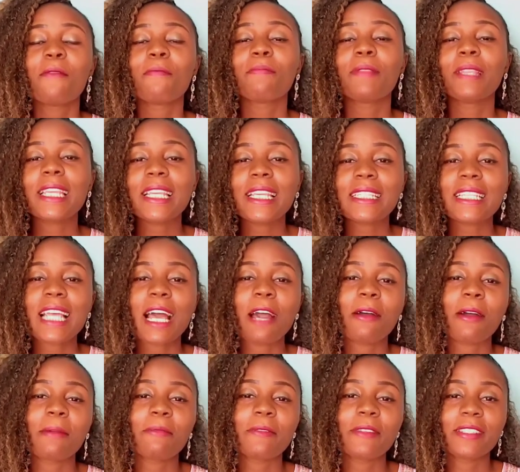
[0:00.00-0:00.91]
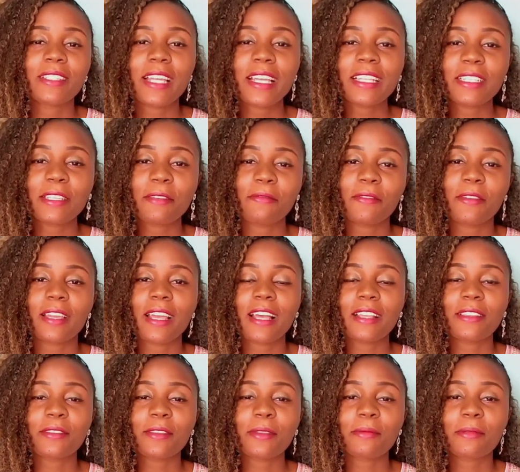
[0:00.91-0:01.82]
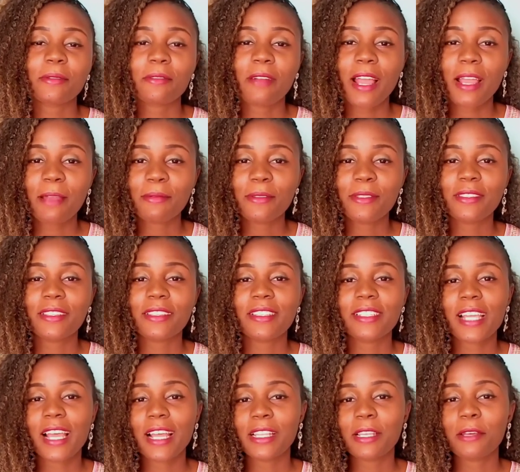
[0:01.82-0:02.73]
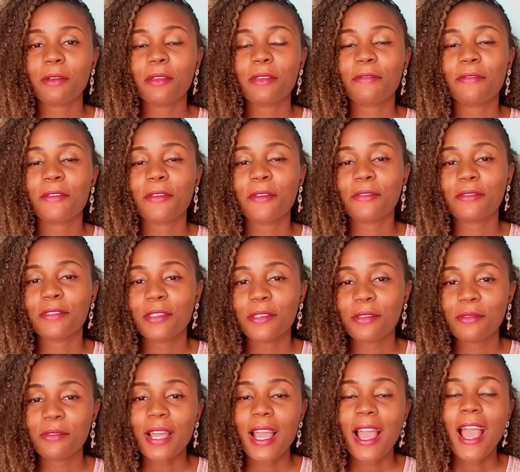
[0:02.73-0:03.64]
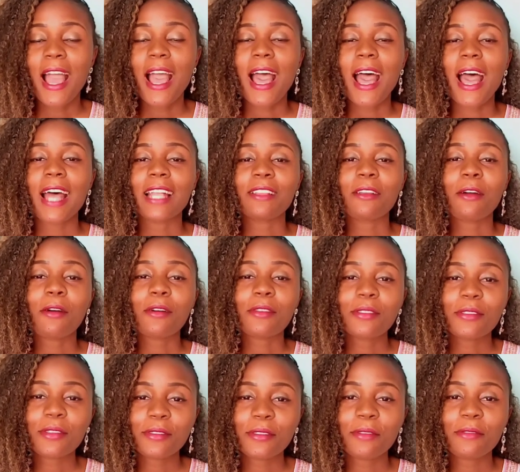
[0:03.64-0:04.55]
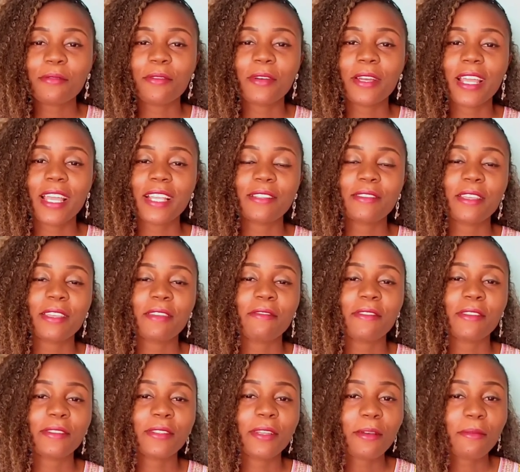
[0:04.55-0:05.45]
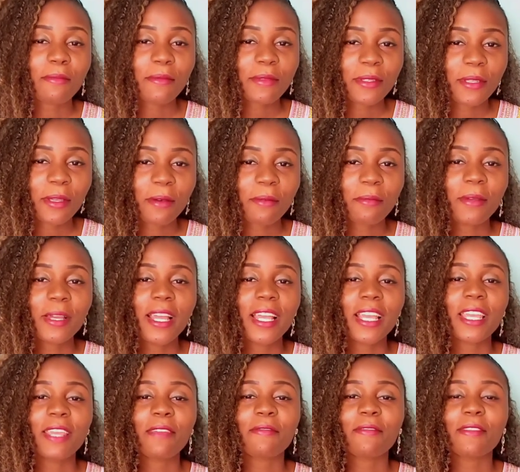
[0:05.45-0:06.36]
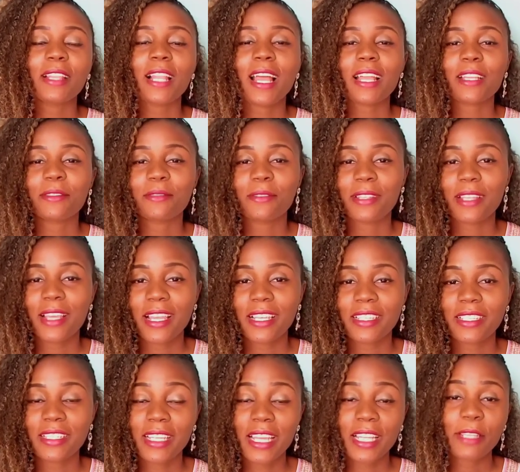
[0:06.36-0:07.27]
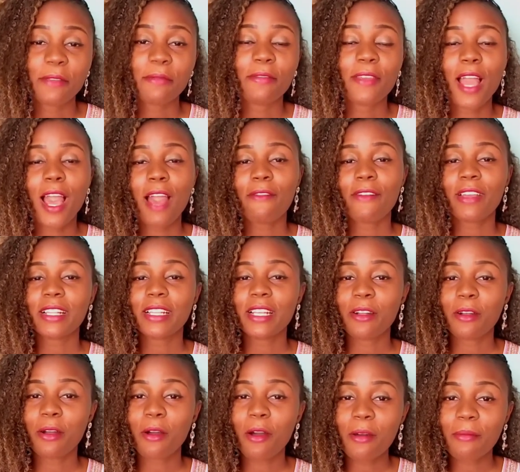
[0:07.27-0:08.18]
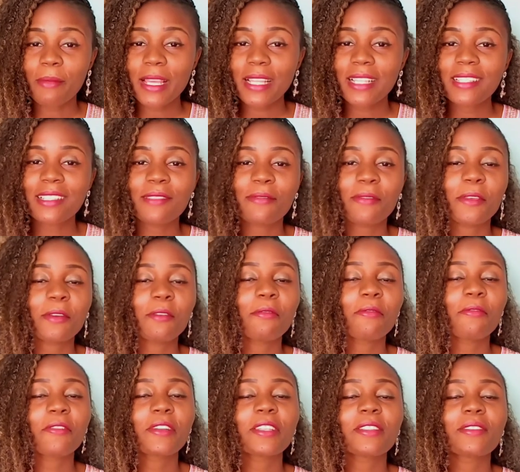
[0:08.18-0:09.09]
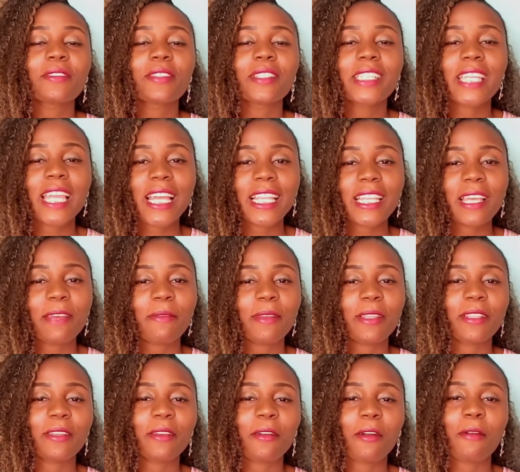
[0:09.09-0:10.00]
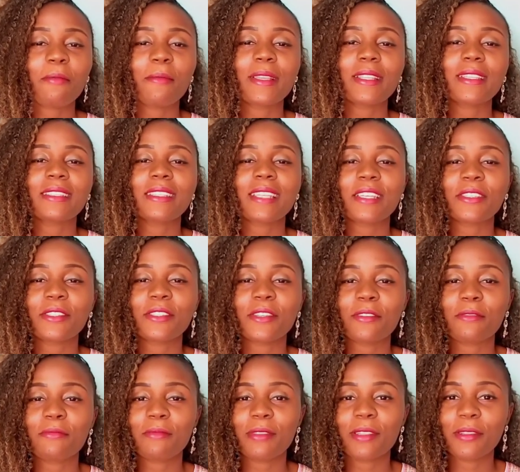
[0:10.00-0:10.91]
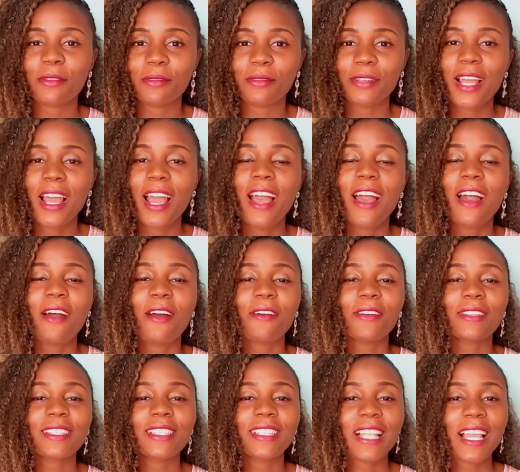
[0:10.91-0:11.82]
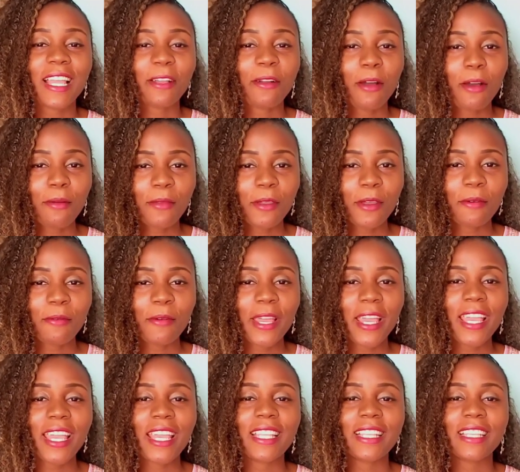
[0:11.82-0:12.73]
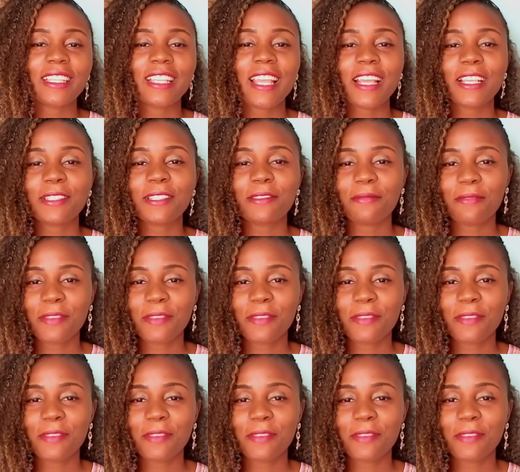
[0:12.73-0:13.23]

Please, I appreciate if you can subscribe to the channel if you're new, and also don't forget to give a thumbs up if you liked what I shared. If you have any comments, feel free to share them in the comment section below. Until I come your way in the next